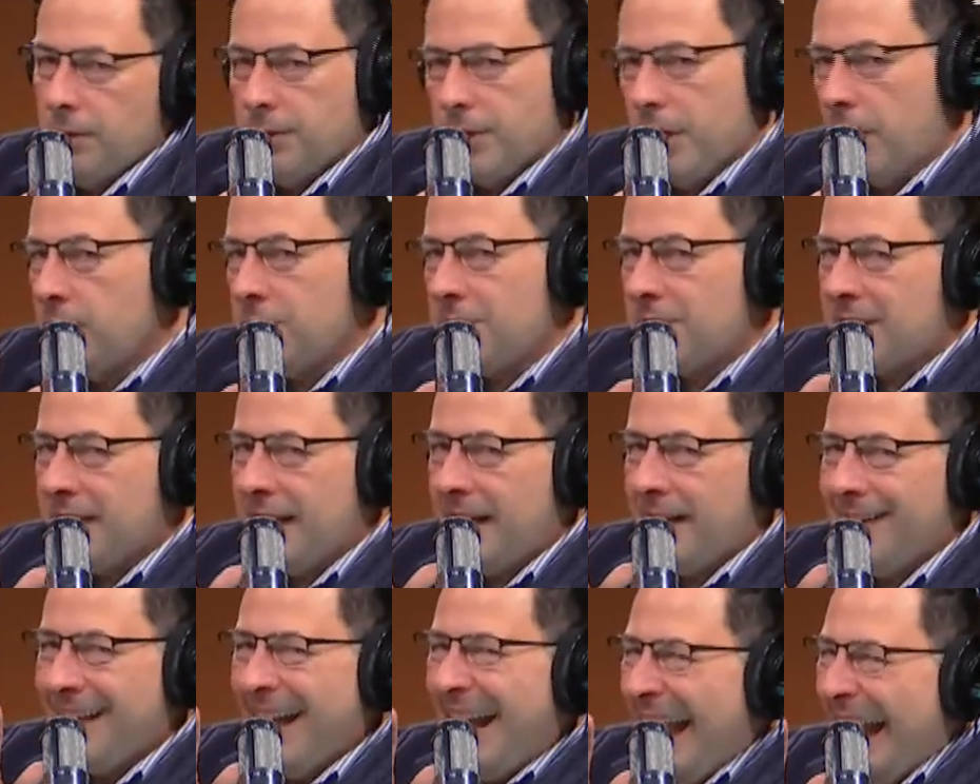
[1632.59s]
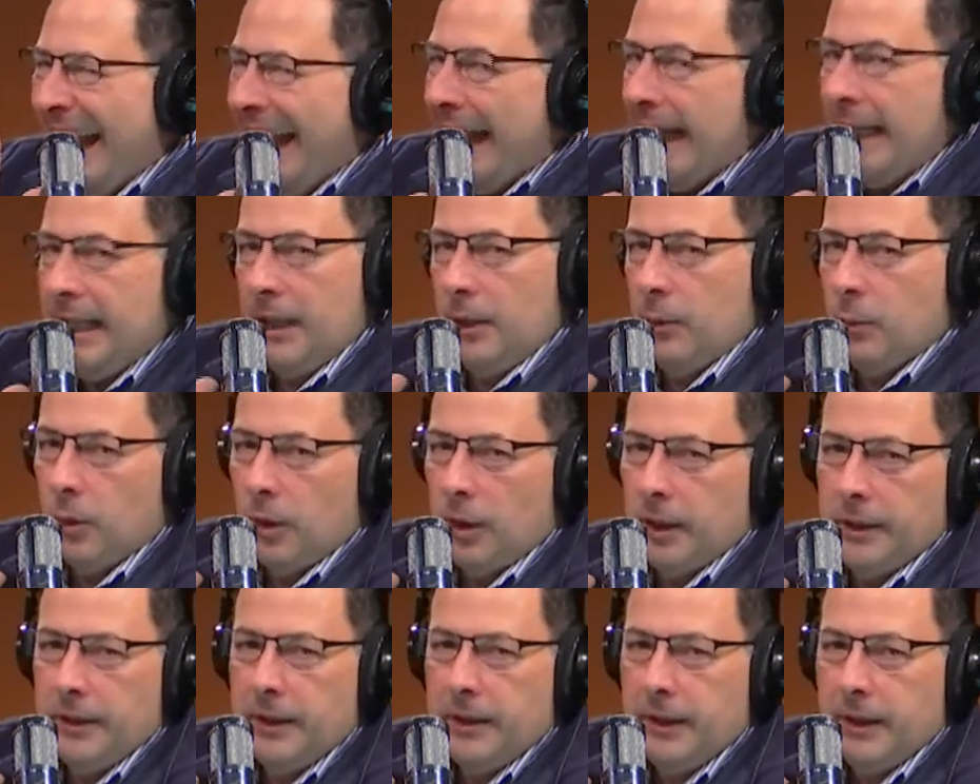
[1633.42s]
don't tell
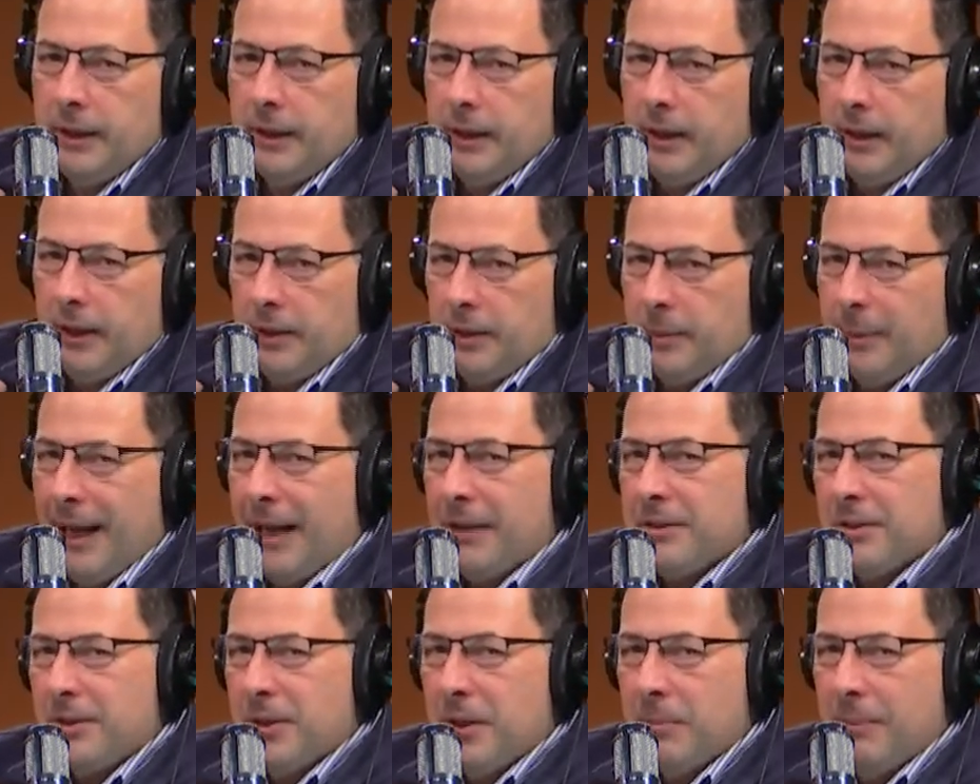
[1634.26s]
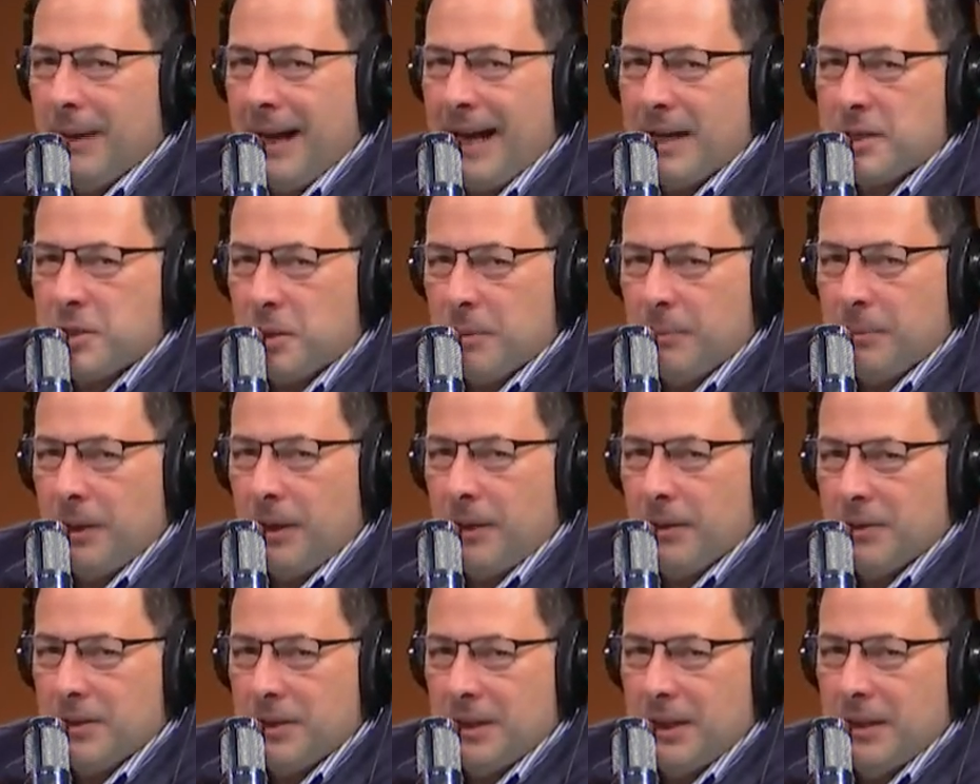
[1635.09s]
anyone that the Mountaineer
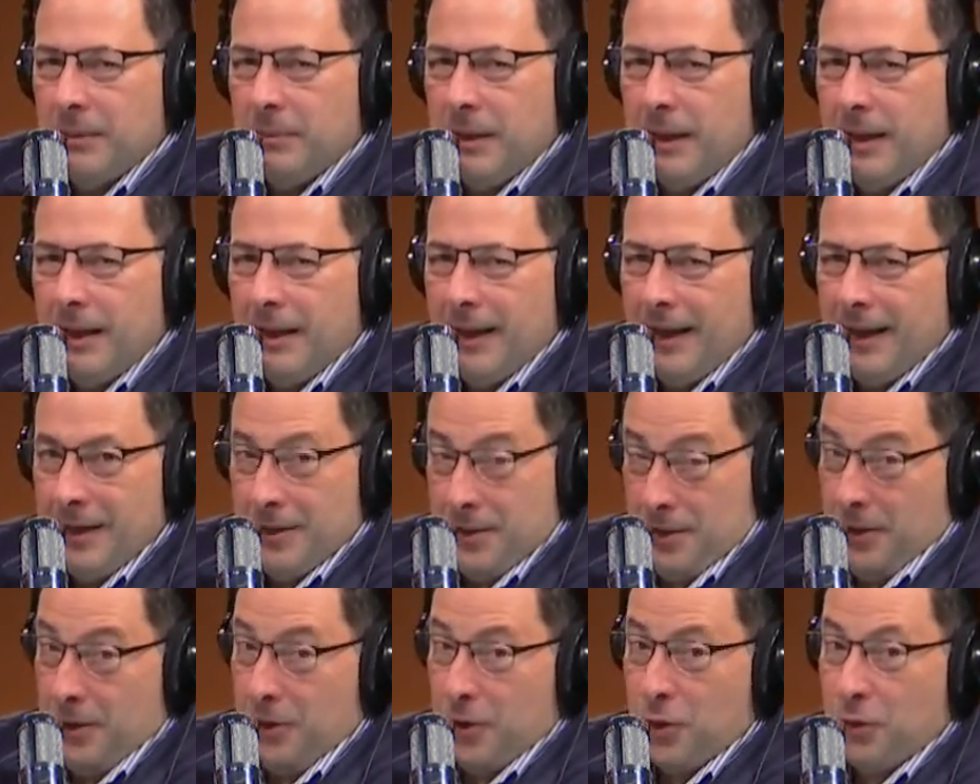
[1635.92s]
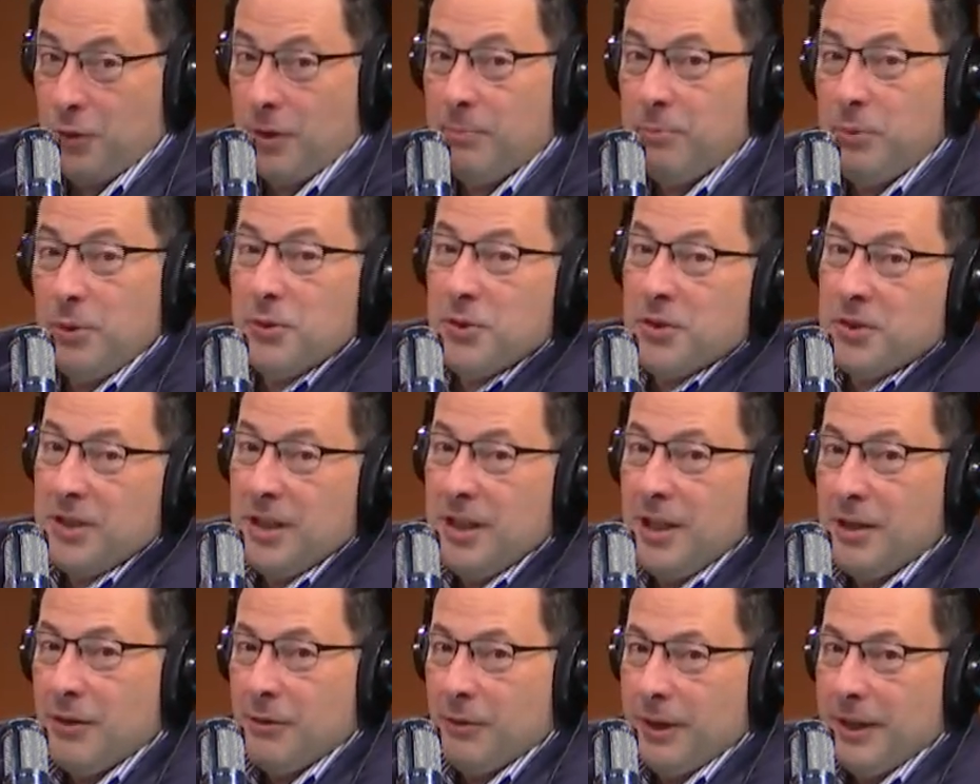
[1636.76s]
basketball team has a triple
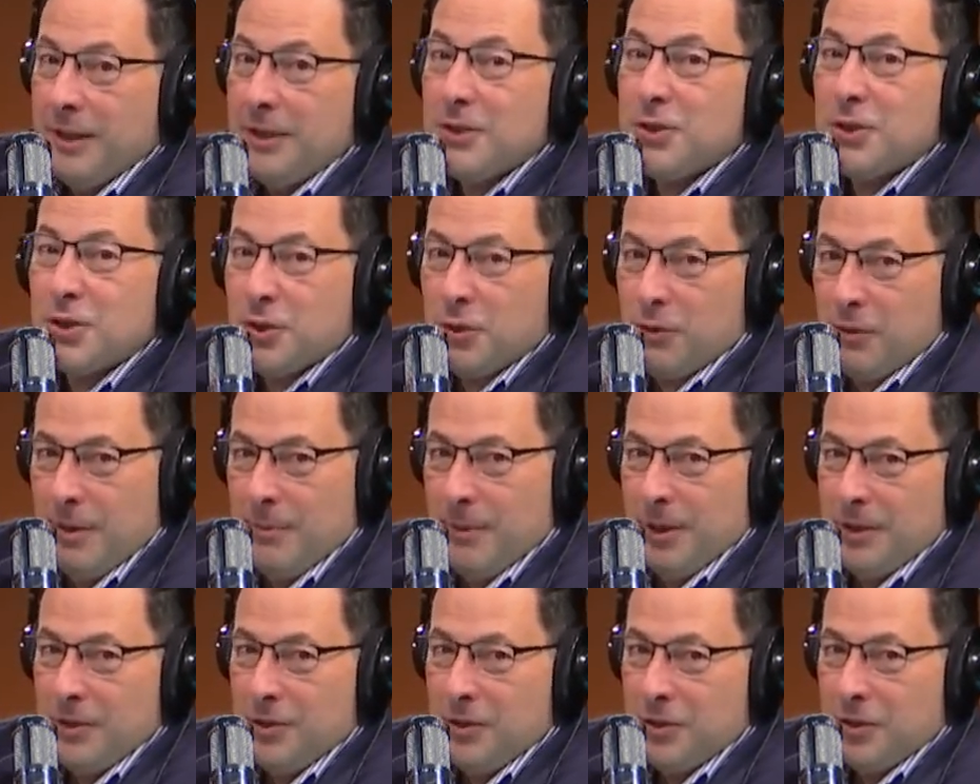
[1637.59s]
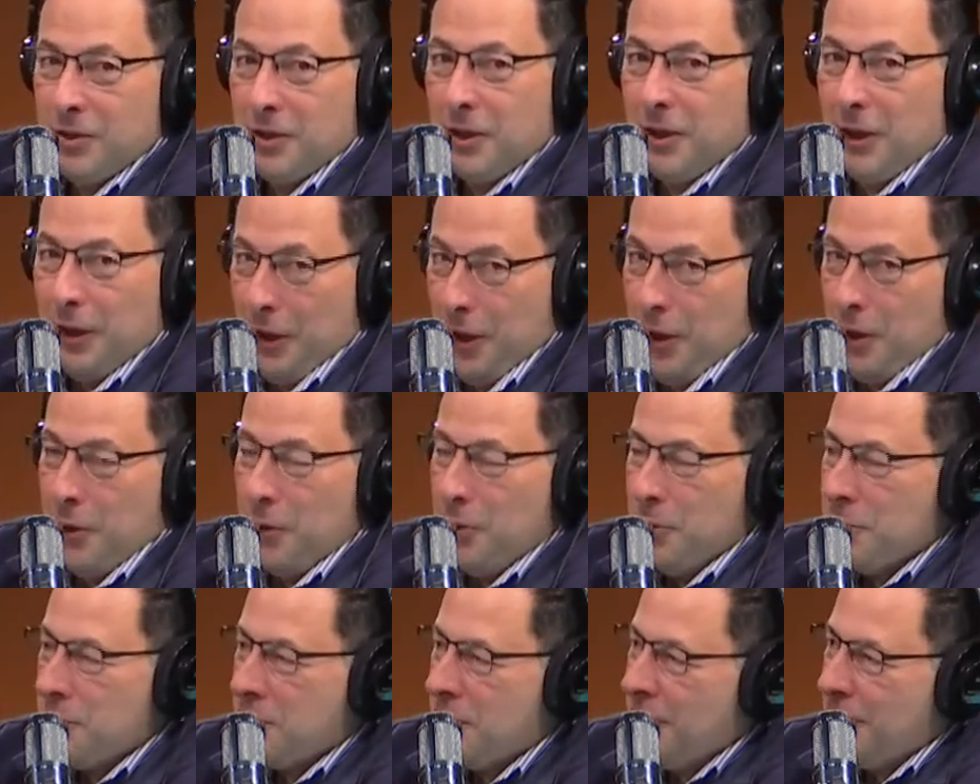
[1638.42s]
secret scrimmage
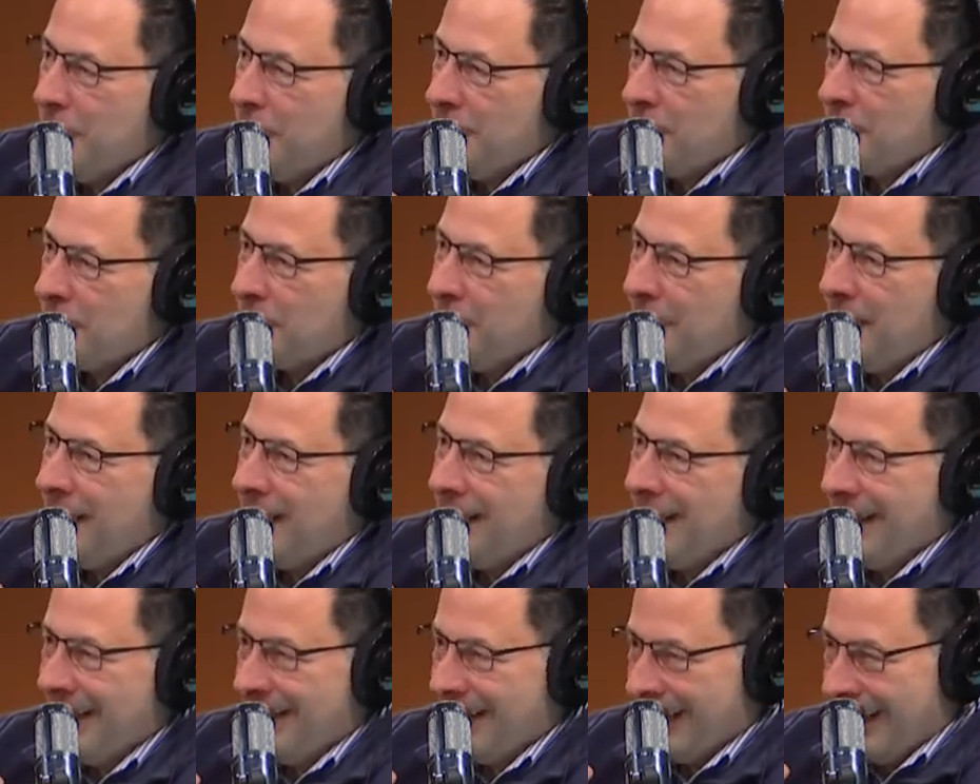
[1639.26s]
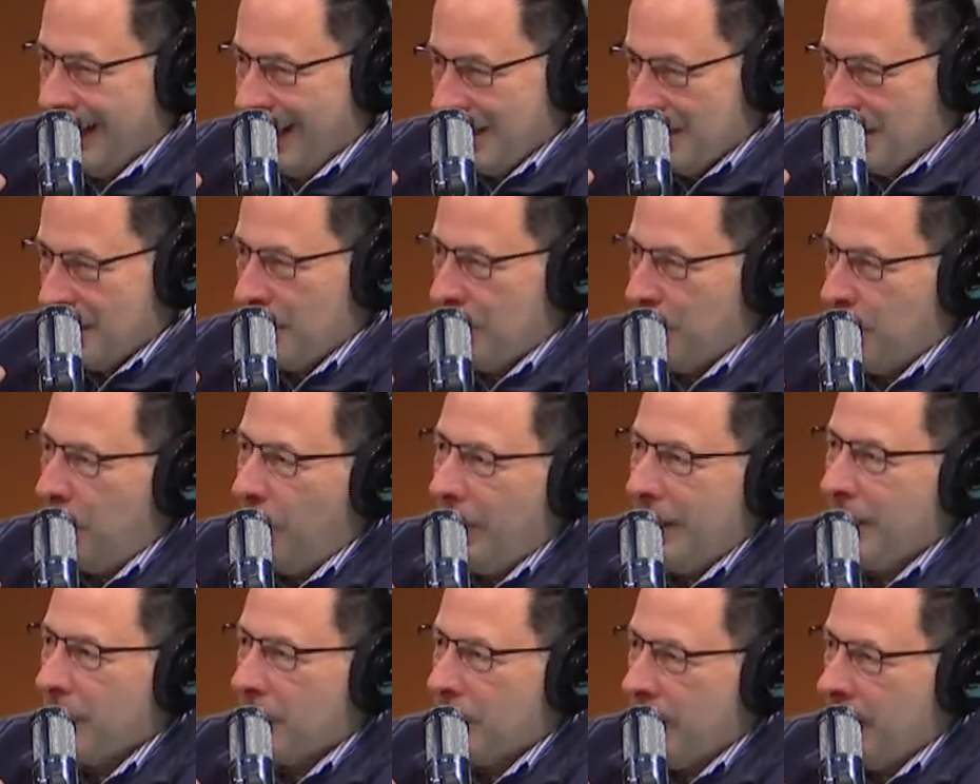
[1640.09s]
closed this weekend against the
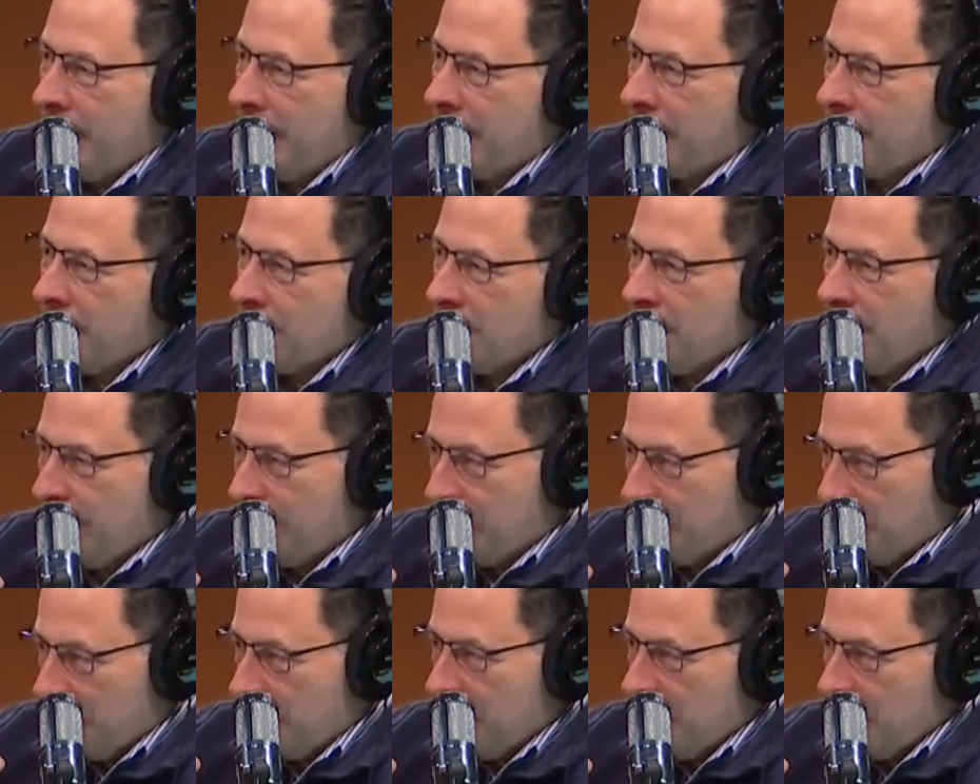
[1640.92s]
Boilermakers of